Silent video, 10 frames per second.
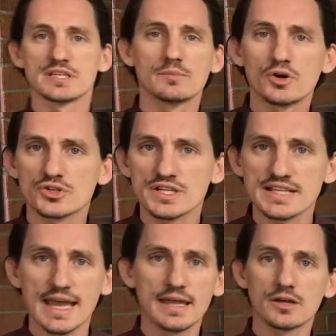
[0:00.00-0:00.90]
emotion is
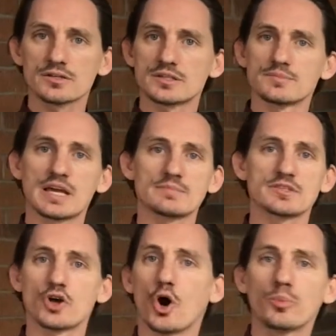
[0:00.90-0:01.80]
anger, sometimes it's
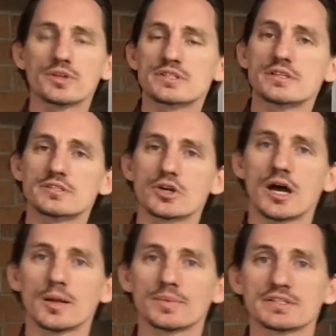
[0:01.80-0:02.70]
hopelessness or
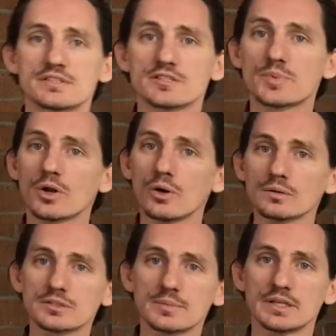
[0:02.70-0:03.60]
helplessness, but
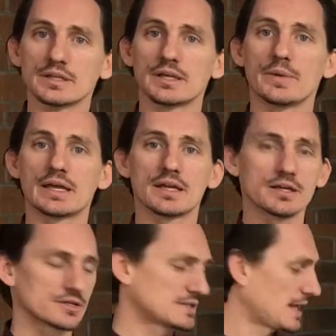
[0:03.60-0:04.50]
ultimately we can
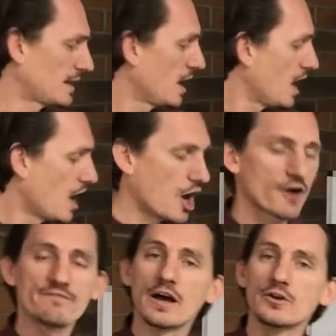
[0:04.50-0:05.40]
understand our
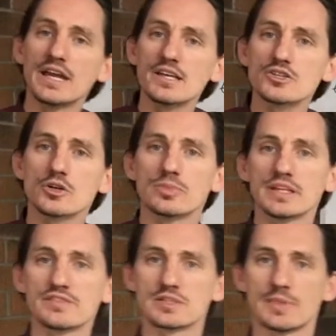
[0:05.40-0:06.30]
foundational
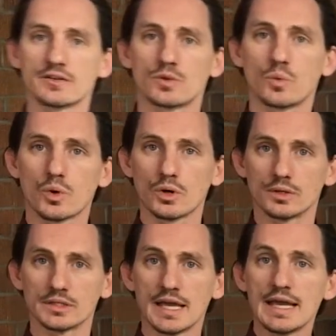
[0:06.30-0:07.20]
beliefs about the
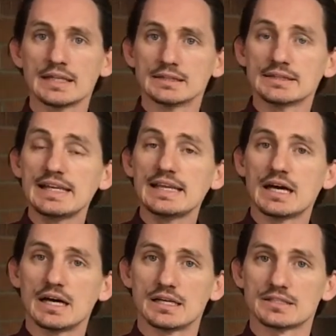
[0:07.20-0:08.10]
world lead
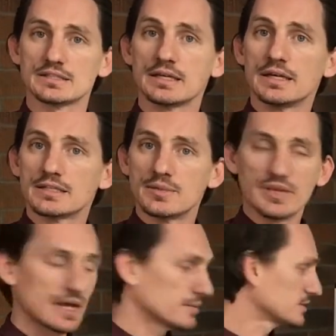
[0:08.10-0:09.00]
us to
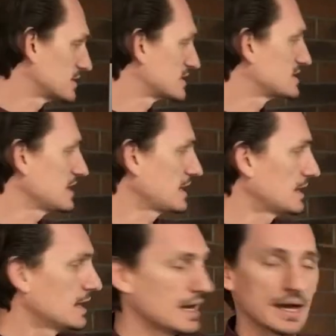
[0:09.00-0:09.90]
be able to see
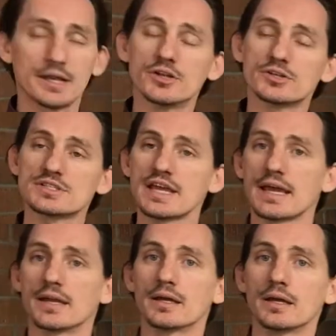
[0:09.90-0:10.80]
and
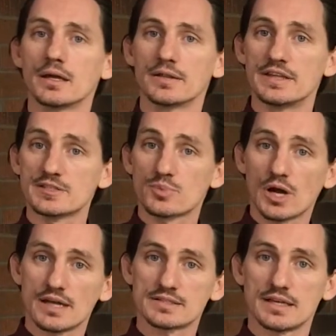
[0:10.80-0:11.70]
understand this
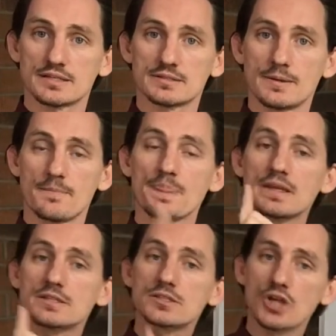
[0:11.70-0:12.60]
process.
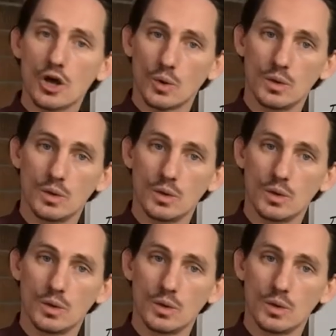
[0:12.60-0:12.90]
So,